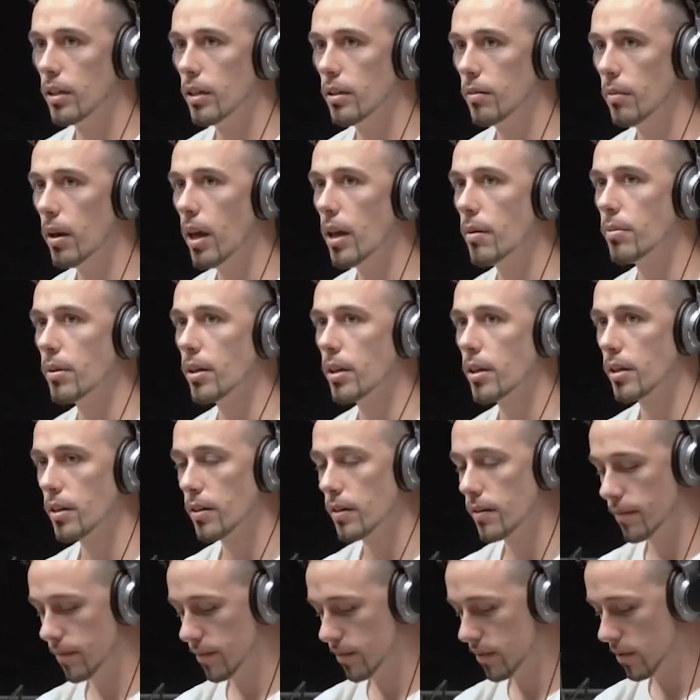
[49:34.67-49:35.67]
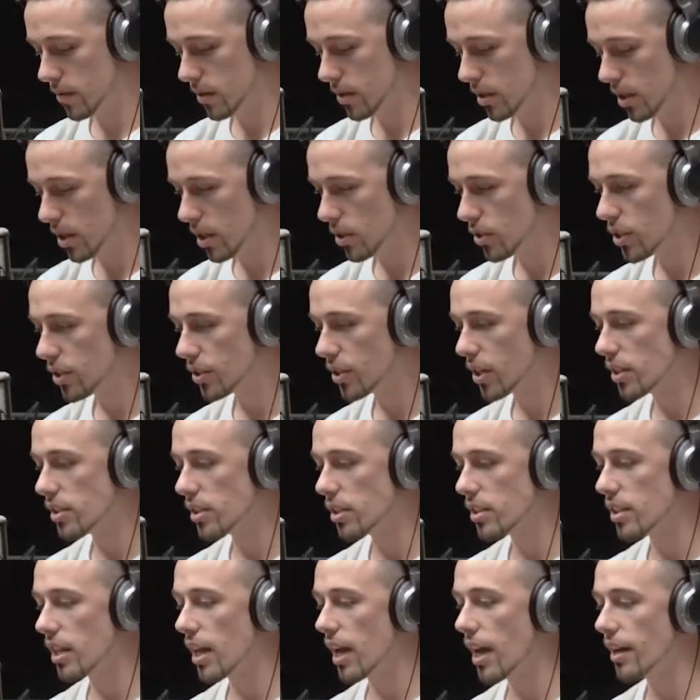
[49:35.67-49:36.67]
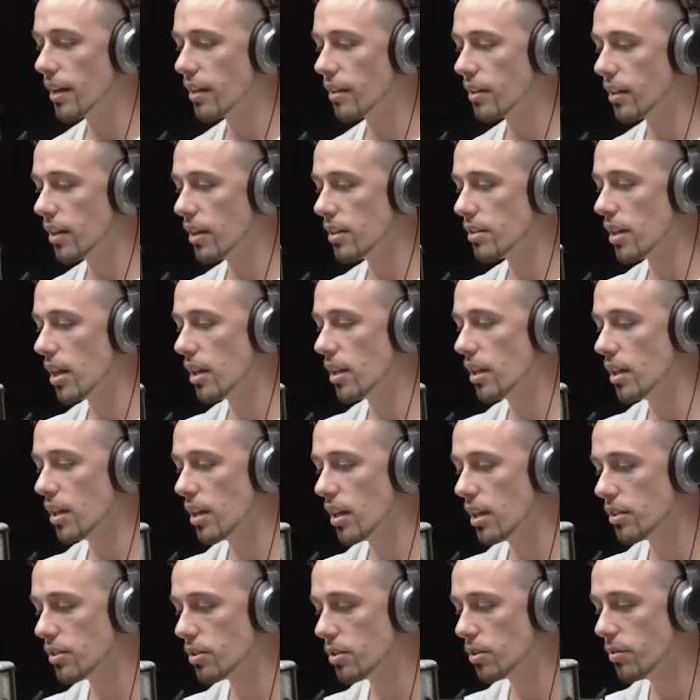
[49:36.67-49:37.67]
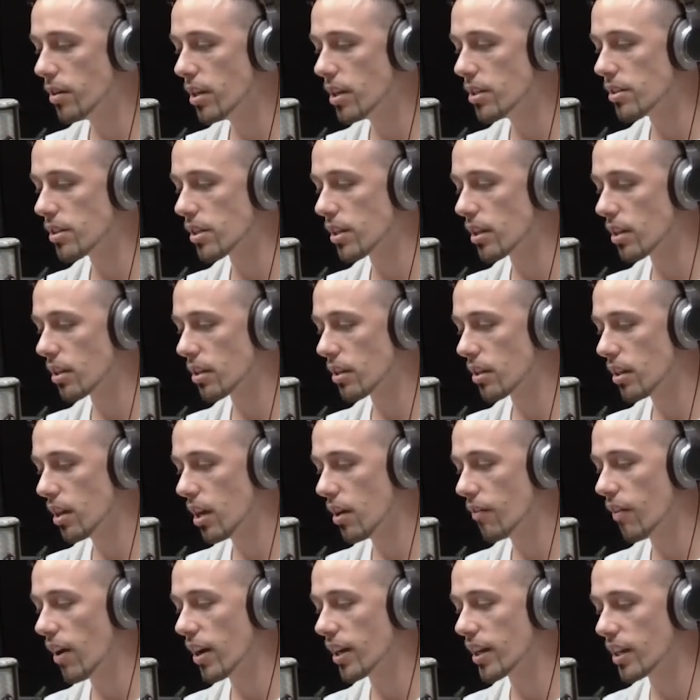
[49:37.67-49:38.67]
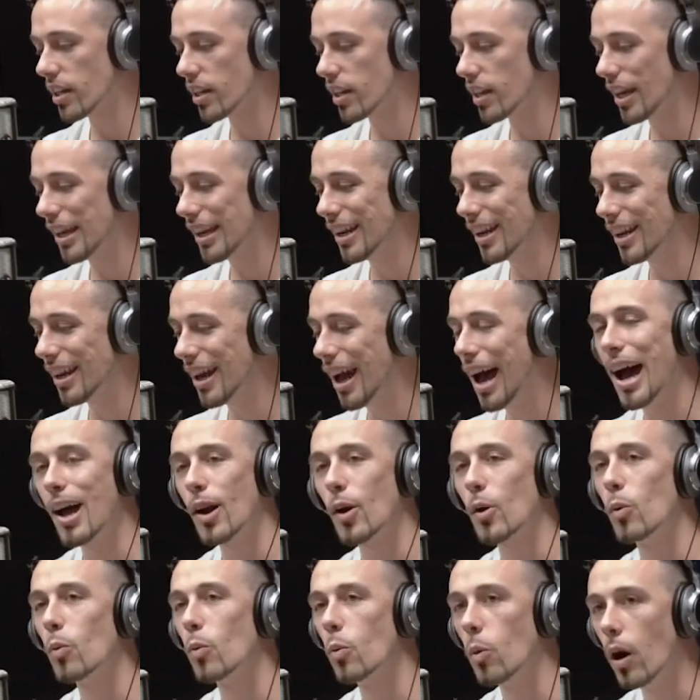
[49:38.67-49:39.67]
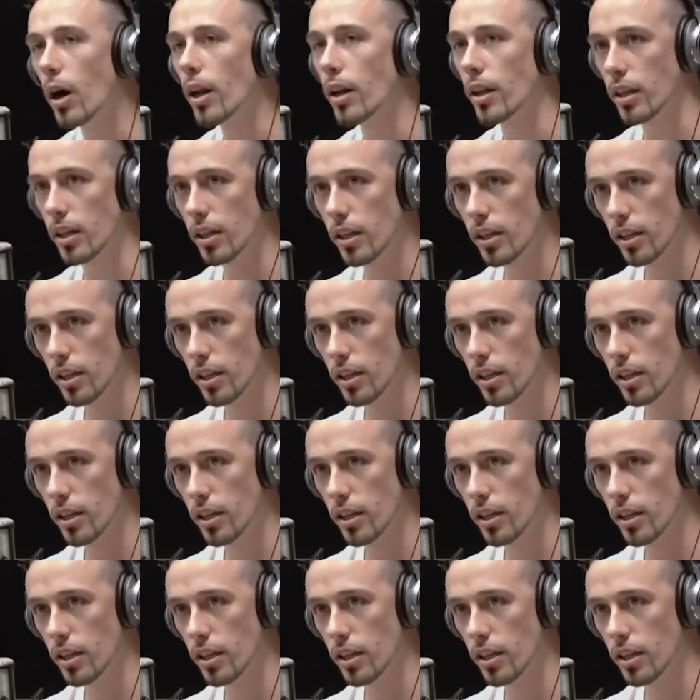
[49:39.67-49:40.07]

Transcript: Maybe. Why? Just because it's like it's hella it's too easy. If I can get it, I don't want it.